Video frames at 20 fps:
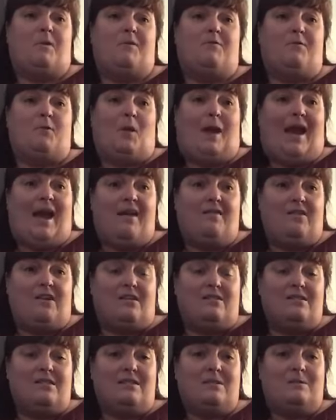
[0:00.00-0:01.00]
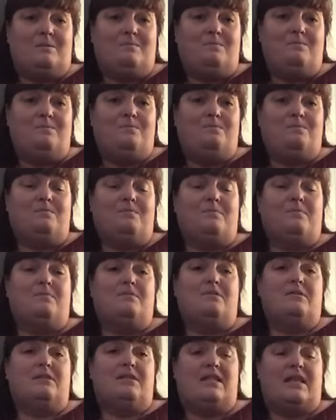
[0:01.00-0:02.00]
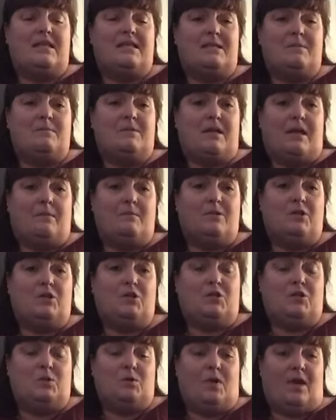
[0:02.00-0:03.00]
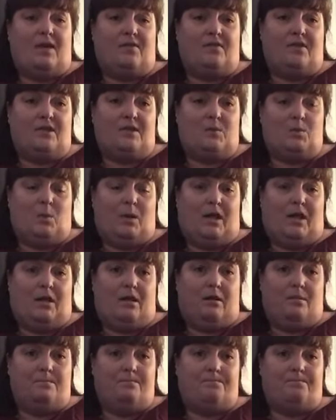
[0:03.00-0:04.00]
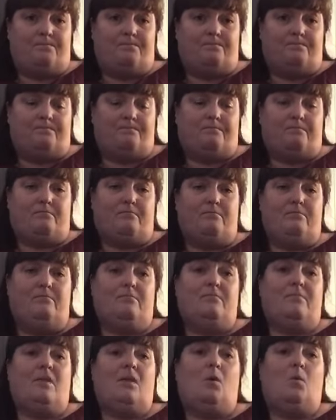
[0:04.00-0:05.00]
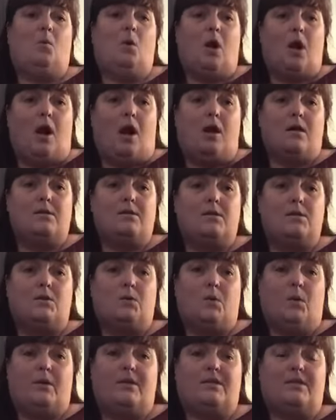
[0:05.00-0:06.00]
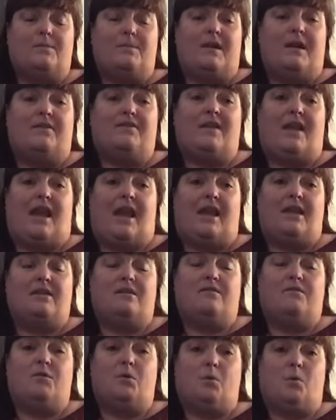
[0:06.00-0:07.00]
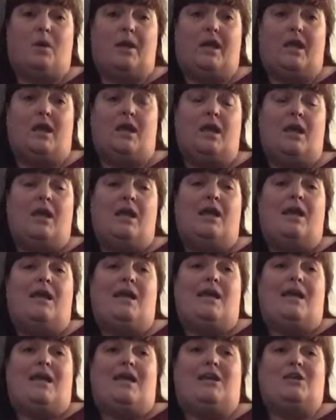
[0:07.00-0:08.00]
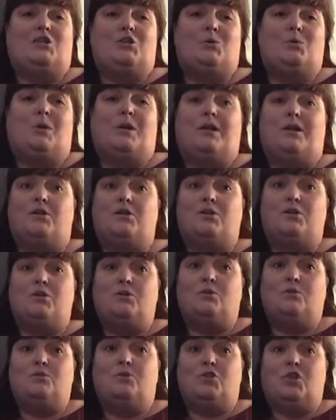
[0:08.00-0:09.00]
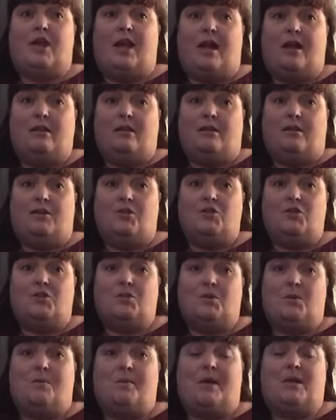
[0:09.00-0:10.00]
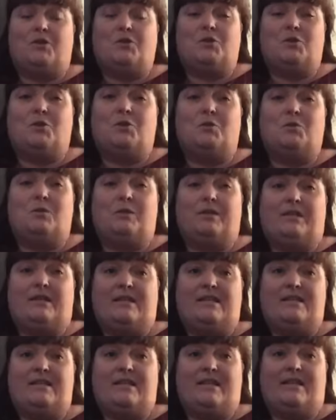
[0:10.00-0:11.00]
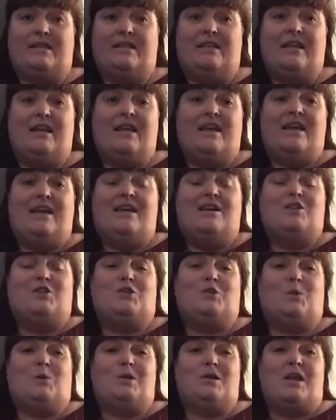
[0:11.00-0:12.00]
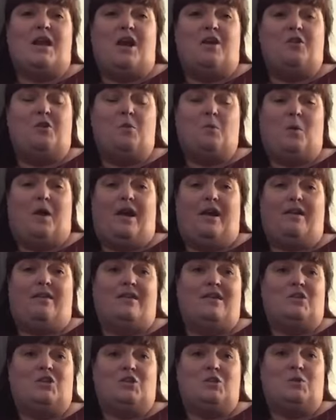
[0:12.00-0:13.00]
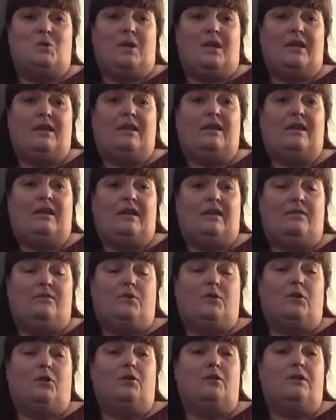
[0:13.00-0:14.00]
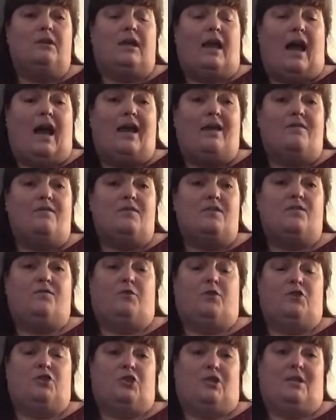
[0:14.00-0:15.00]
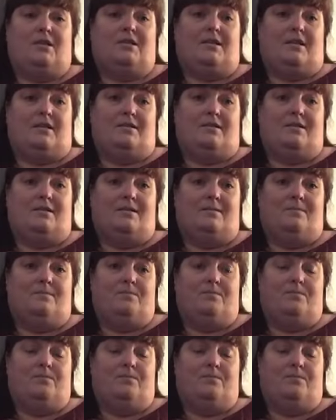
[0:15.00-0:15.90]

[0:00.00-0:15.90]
But if you haven't, take some time to do that this week. We're also going to be at the end of the week issuing a new challenge. So make sure you listen to another way that you can live your lives for Jesus.